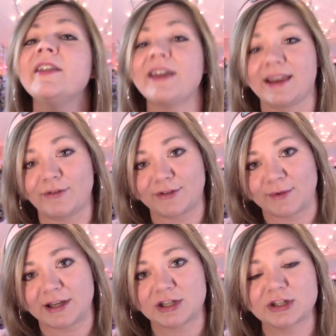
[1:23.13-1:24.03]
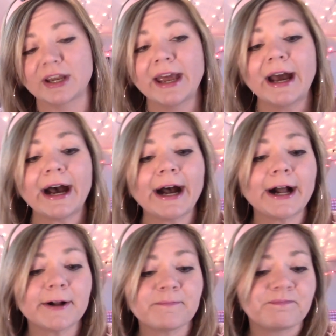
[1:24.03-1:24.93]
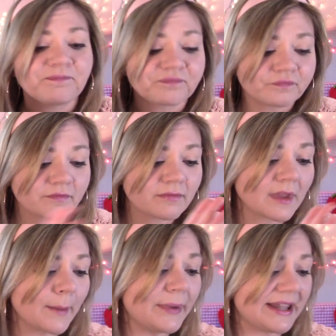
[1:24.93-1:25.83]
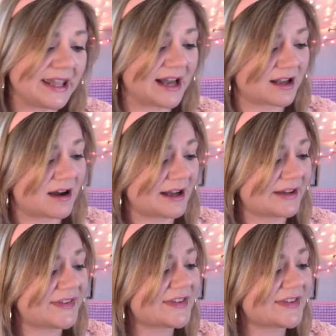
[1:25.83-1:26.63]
Thank you so much. But yeah, guys.